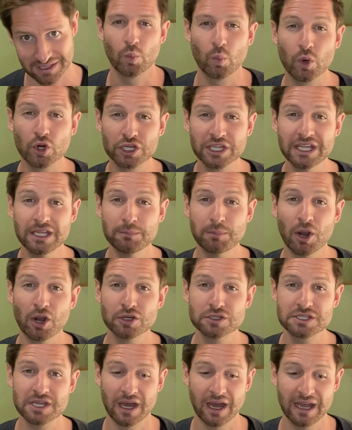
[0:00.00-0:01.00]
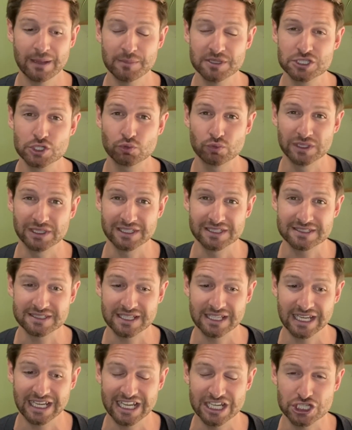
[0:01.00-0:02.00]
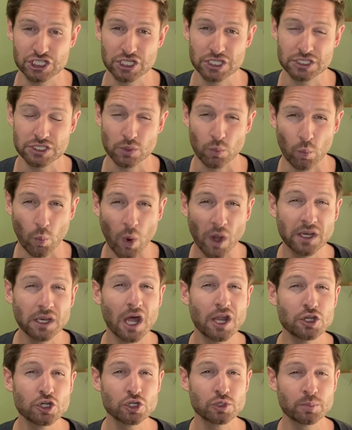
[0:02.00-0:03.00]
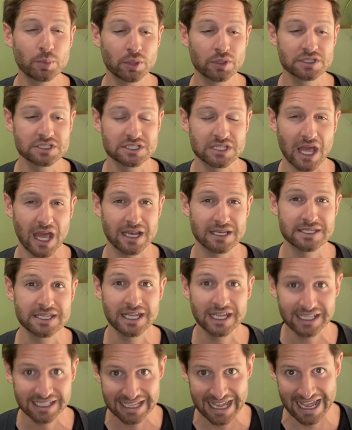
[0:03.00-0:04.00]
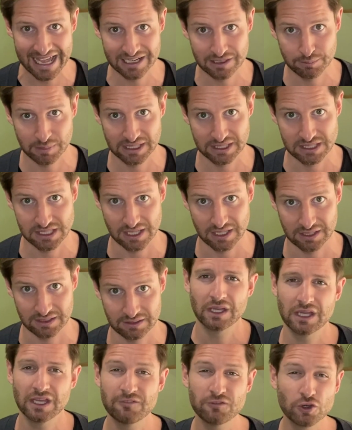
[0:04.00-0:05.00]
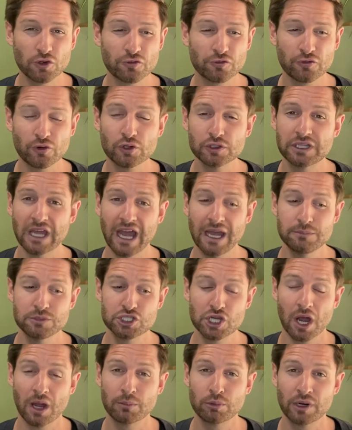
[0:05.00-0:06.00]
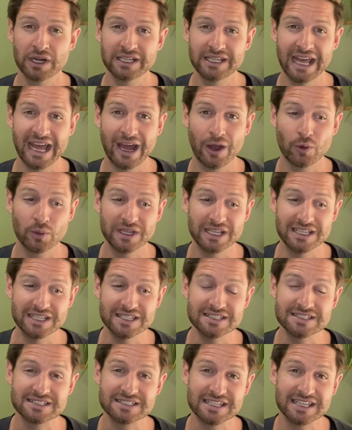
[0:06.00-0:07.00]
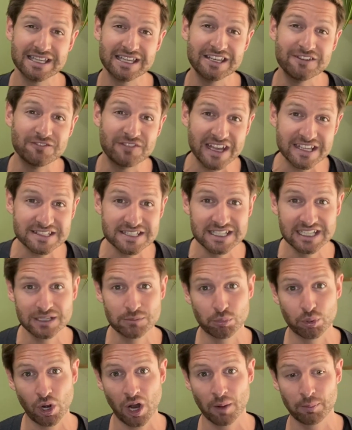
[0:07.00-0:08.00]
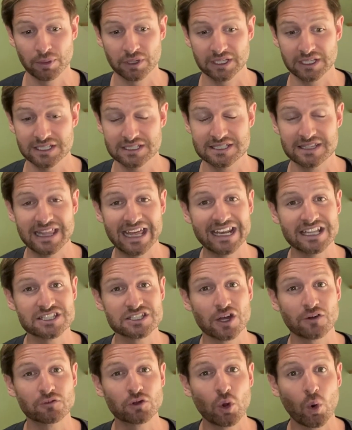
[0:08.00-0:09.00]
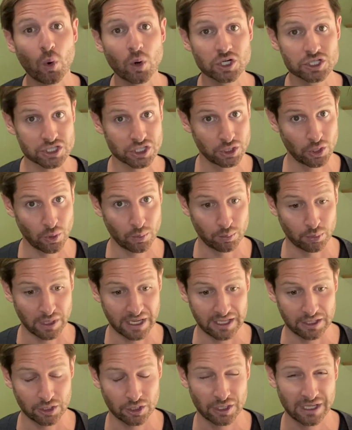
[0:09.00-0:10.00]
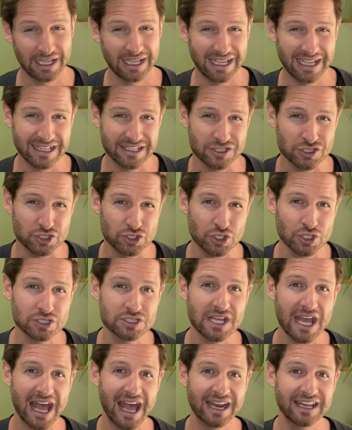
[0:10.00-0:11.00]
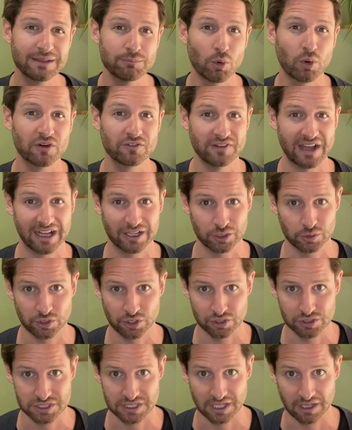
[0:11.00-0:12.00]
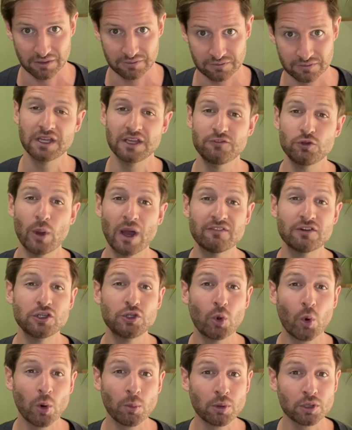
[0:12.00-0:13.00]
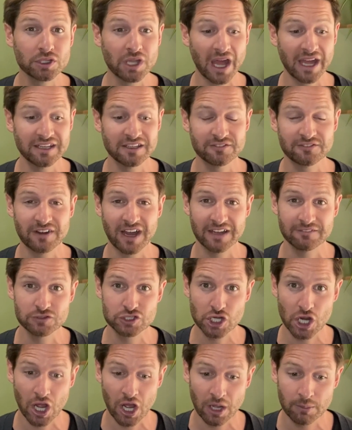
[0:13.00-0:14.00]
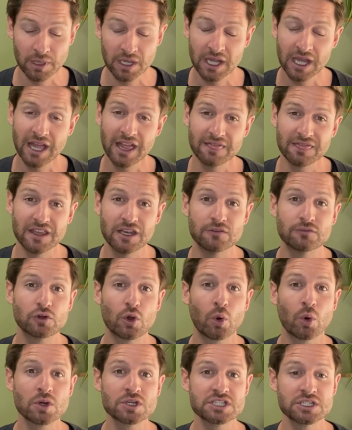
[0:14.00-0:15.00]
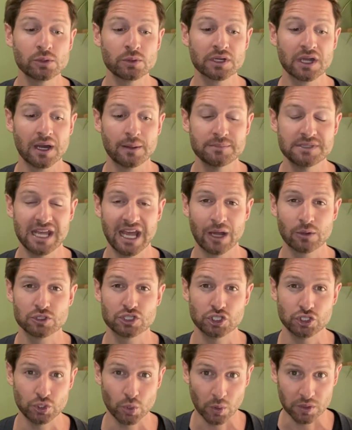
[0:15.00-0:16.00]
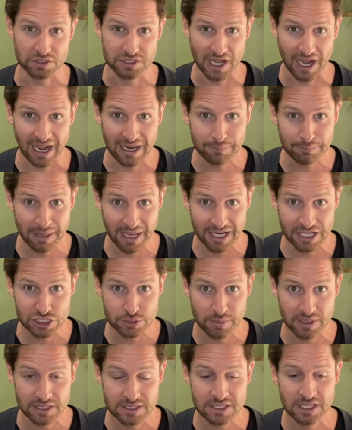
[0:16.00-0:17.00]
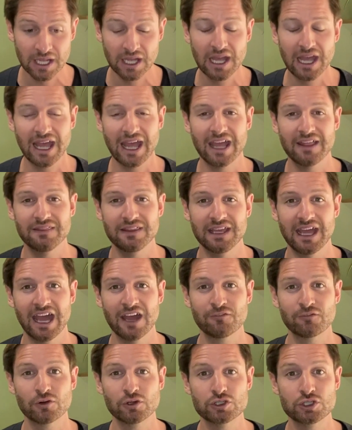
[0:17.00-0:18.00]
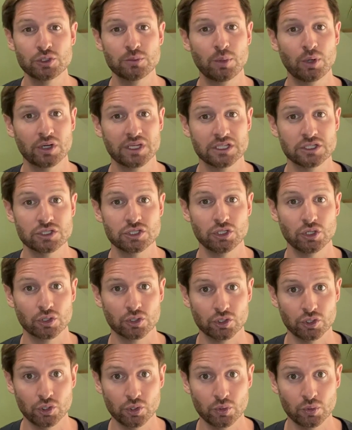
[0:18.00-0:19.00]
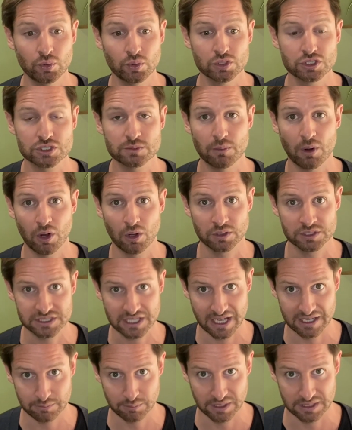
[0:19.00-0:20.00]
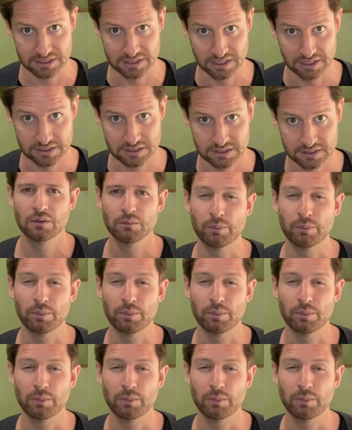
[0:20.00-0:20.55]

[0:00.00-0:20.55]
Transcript: Working part-time as a real estate agent one hundred percent can be done. If your full-time job right now is investing in properties, then it's of course a no-brainer. It's just adding more value to yourself. If you have a normal nine to five job, then of course it will come down to your time management and the effort you put into your new small side business.